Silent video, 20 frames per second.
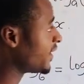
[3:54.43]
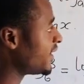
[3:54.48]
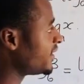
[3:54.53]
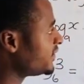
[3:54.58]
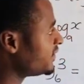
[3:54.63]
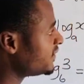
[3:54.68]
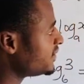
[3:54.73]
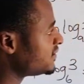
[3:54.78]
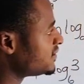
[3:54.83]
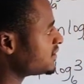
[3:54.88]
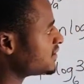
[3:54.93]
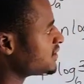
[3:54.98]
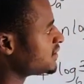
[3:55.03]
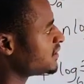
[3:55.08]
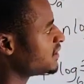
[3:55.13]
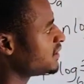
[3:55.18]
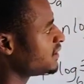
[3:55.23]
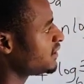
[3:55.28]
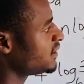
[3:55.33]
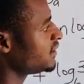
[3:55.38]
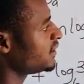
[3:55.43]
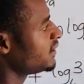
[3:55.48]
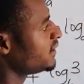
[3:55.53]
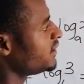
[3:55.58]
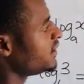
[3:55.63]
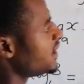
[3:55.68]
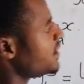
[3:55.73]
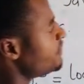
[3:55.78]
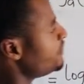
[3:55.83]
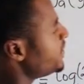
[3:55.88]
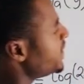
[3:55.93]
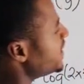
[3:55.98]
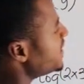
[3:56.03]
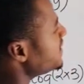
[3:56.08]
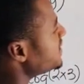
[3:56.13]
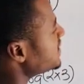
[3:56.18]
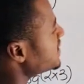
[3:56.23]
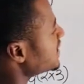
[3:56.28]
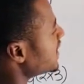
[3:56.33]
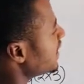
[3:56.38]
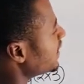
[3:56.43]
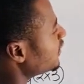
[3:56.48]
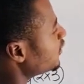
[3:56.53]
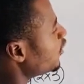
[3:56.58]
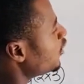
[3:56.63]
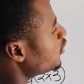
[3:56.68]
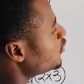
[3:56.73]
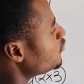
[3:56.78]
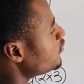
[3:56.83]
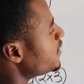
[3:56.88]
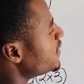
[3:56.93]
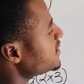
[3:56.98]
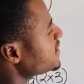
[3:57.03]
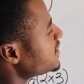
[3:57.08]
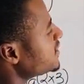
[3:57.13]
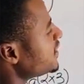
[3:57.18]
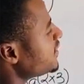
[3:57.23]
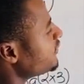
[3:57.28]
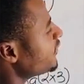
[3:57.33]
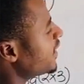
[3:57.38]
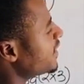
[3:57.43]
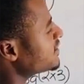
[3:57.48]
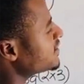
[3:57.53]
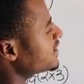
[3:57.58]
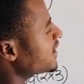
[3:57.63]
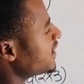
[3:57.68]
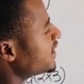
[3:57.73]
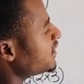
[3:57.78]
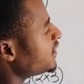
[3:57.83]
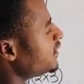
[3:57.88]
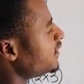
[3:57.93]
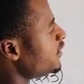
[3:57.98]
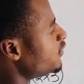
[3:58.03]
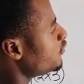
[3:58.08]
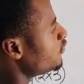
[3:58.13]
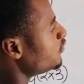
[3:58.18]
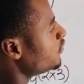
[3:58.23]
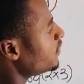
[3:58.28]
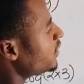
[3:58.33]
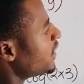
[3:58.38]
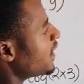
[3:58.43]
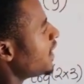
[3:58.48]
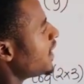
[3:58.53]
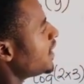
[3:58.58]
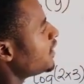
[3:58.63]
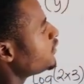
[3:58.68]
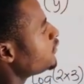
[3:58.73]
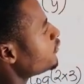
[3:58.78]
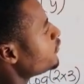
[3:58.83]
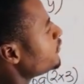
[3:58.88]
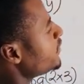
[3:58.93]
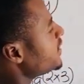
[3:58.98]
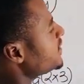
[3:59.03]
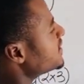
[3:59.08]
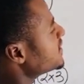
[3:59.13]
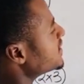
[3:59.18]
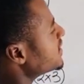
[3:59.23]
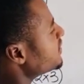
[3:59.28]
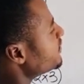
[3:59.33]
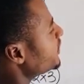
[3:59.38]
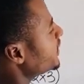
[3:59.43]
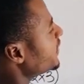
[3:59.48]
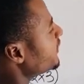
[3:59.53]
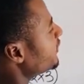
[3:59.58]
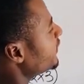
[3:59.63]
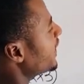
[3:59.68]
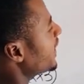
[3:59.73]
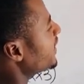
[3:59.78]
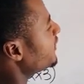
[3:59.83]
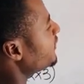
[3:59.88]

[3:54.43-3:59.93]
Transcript: this? The base can always give us a clue. How do we simplify